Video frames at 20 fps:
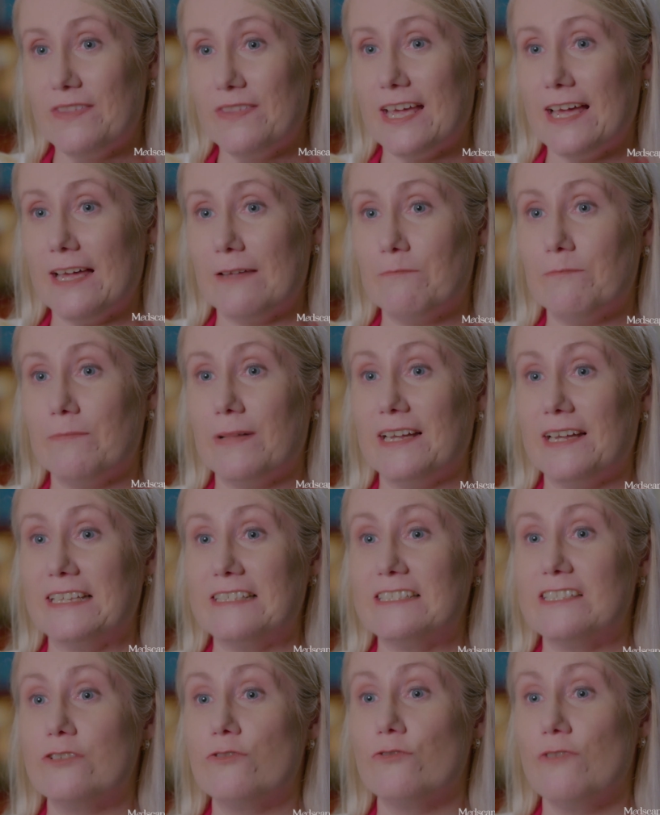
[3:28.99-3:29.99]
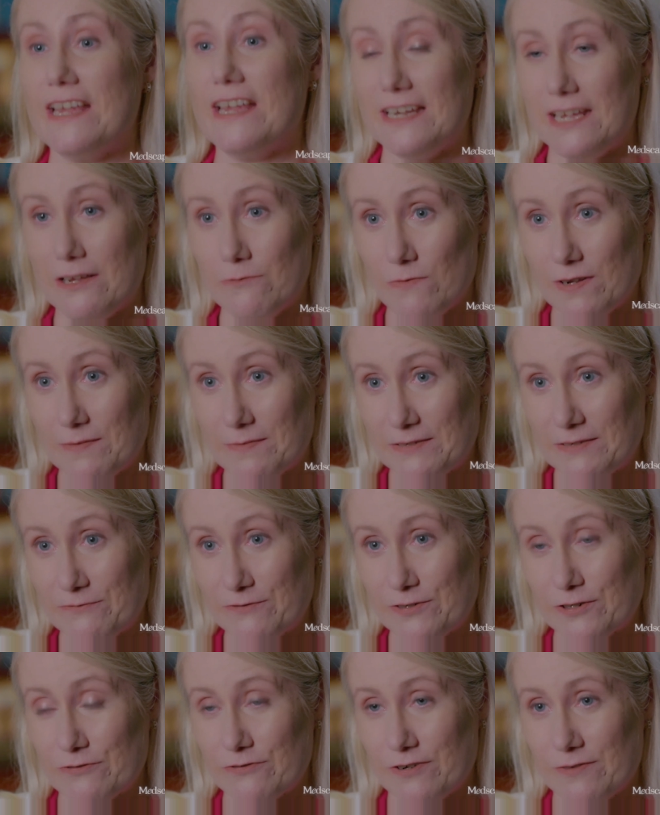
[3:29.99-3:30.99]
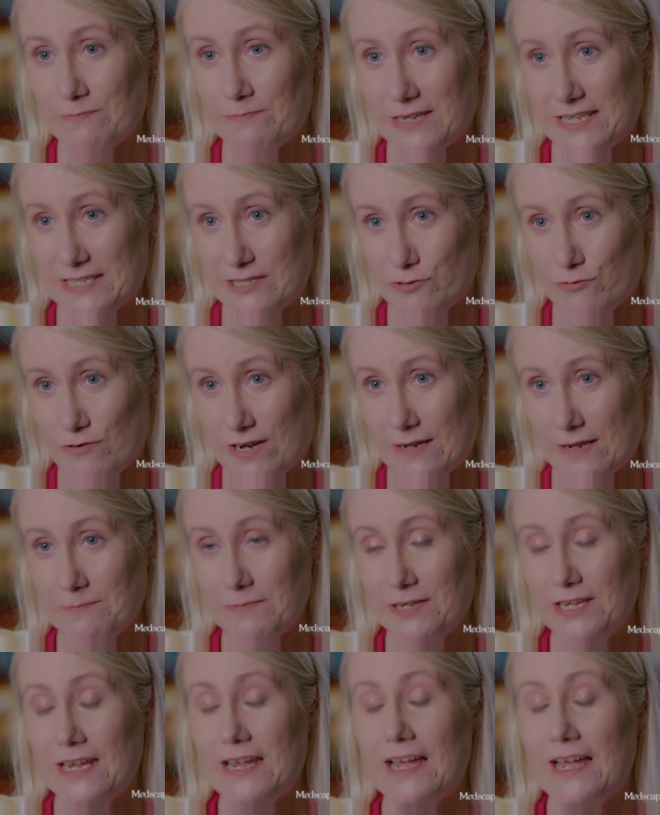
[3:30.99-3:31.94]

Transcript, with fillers: that by screening women for group B strep